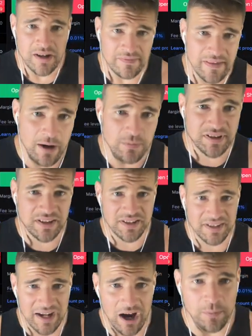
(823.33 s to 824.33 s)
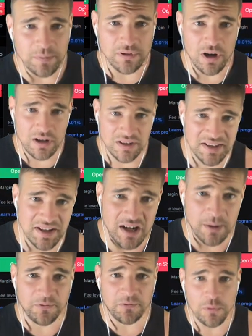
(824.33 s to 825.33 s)
That was the scalp long
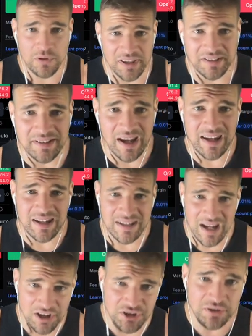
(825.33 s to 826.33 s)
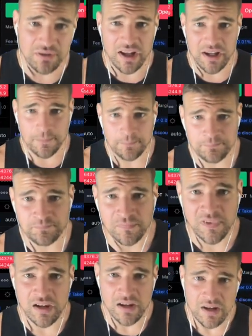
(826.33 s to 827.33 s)
setup for the day yesterday.
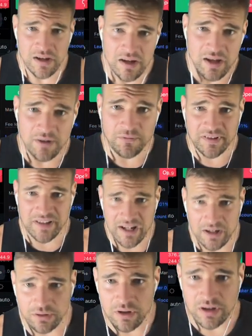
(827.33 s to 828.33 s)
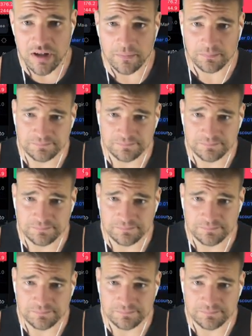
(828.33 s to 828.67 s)
If we take a look